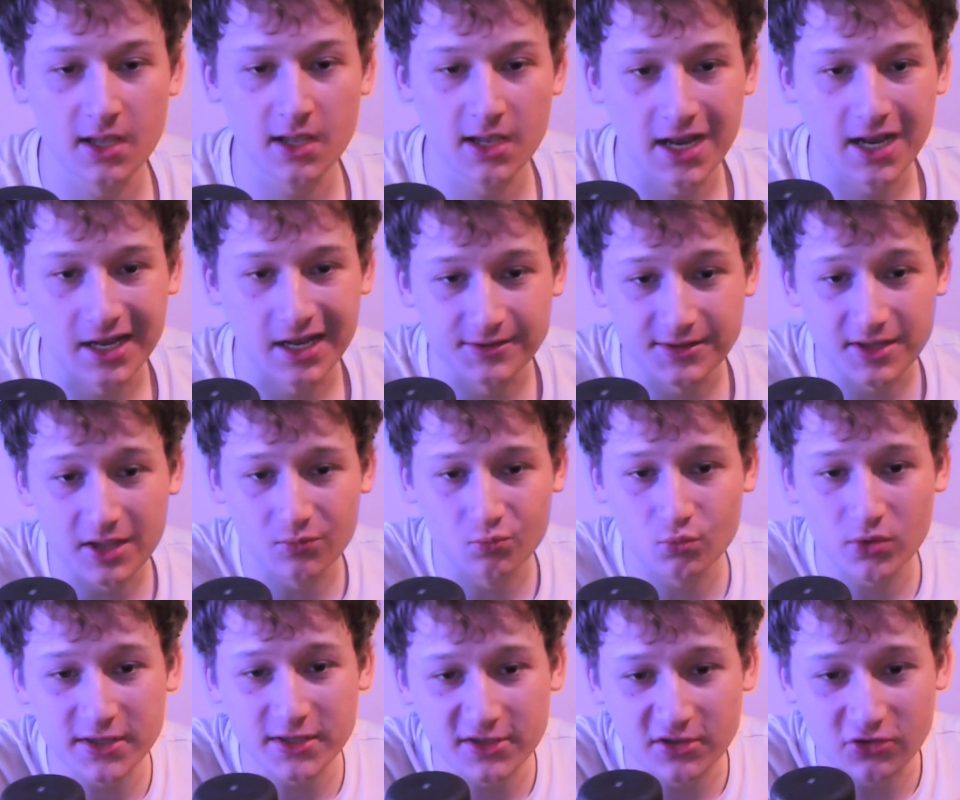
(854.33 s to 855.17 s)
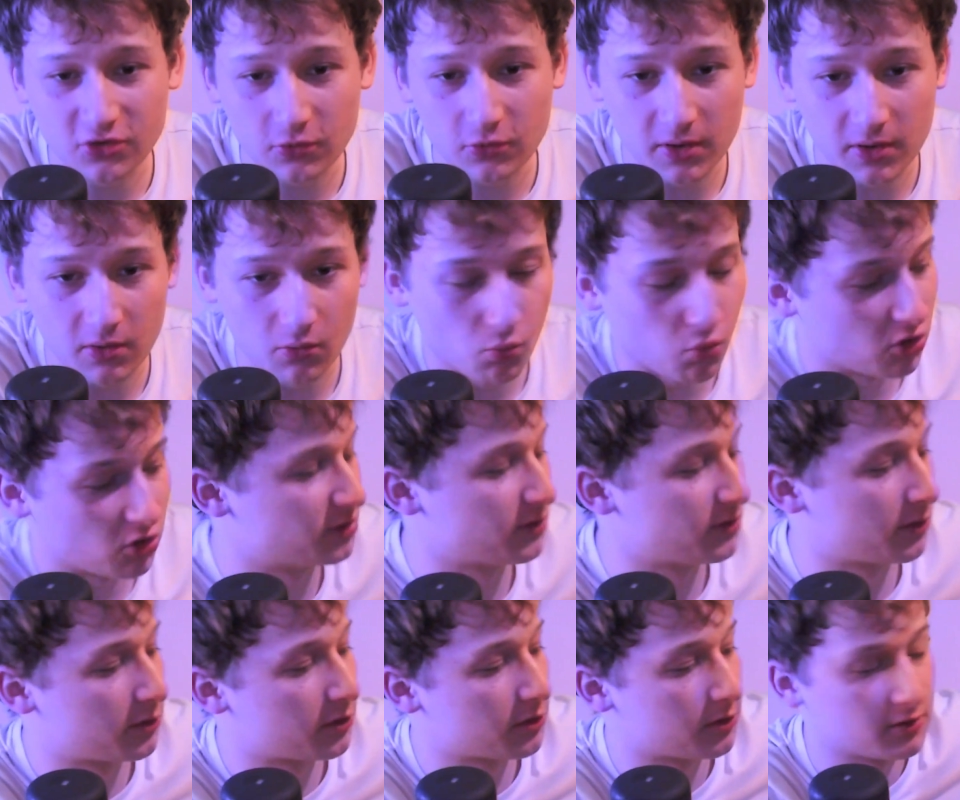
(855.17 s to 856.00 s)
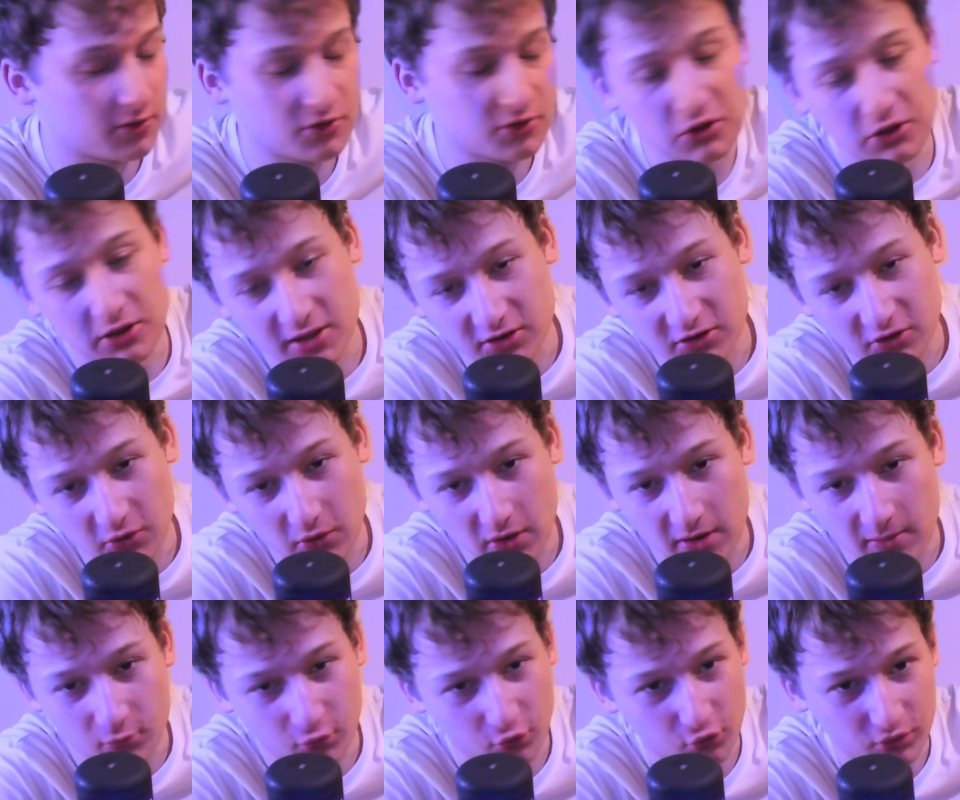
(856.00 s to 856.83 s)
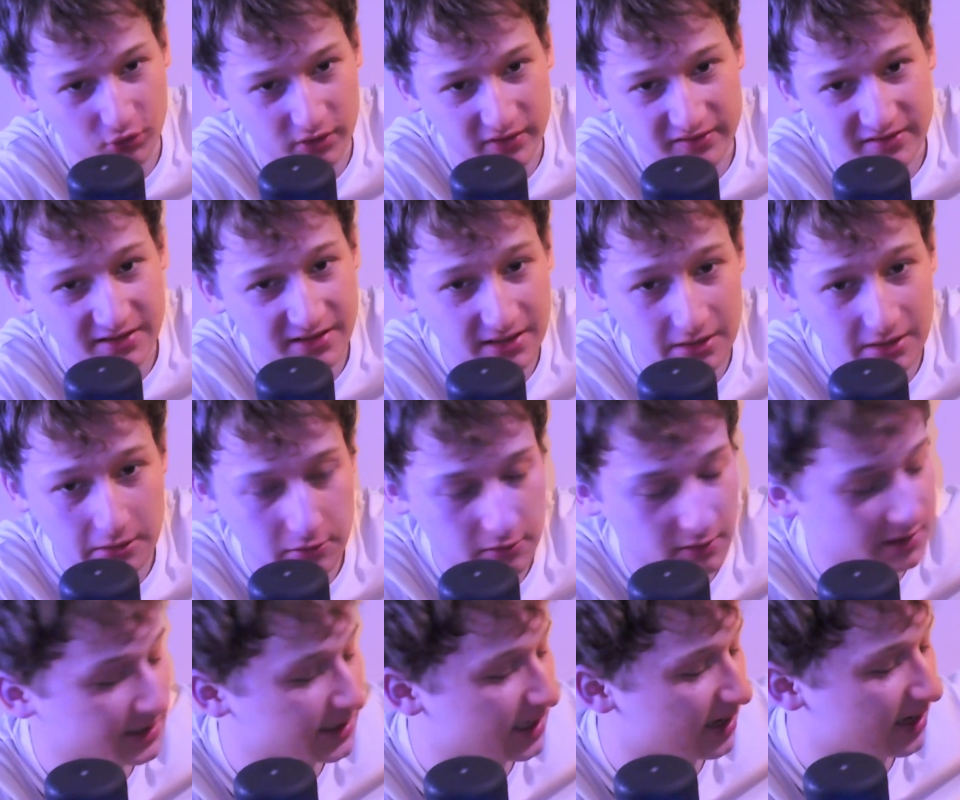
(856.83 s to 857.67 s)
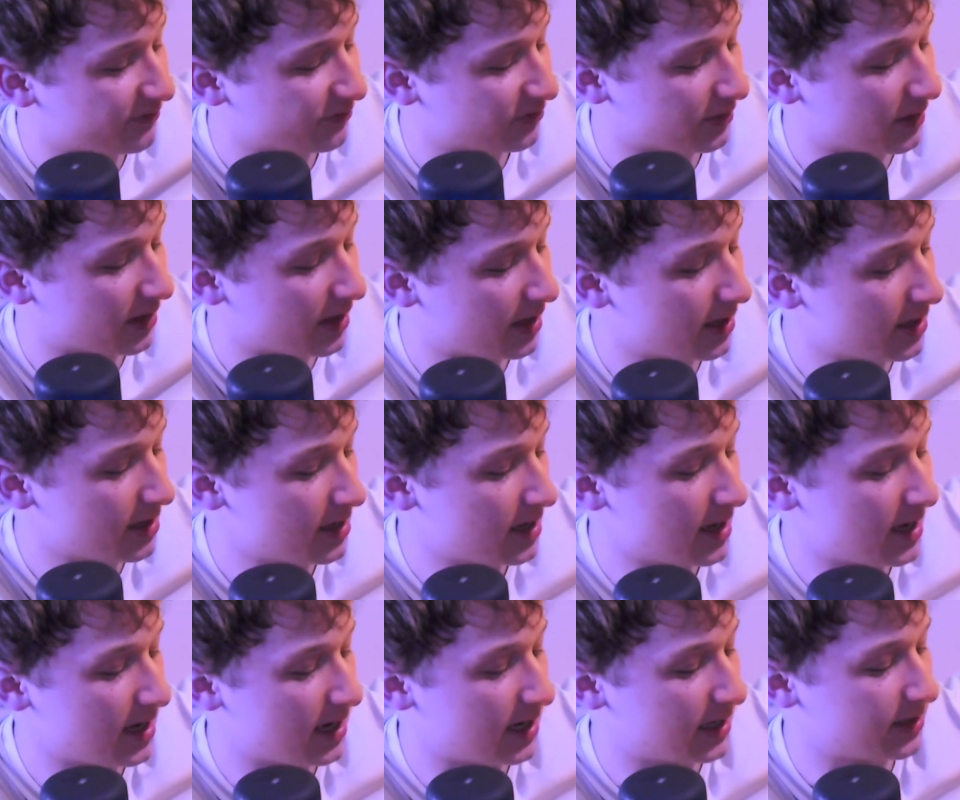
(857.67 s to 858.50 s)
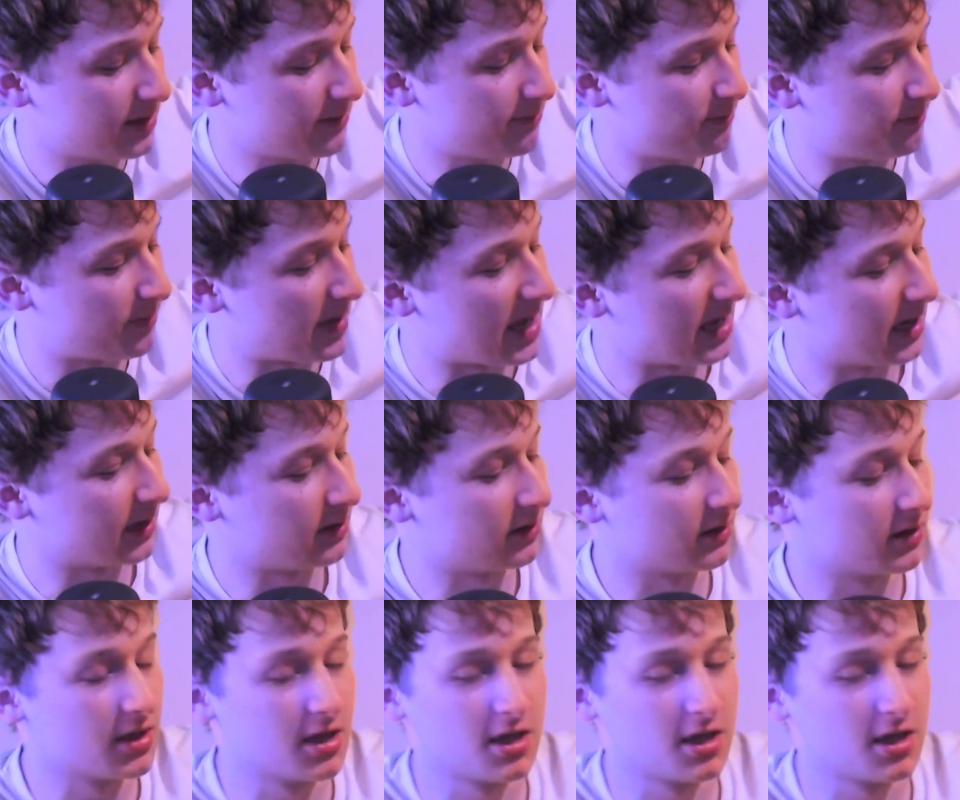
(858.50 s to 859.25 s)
and then when you do it once, you can do it pretty easily after that. And then bang,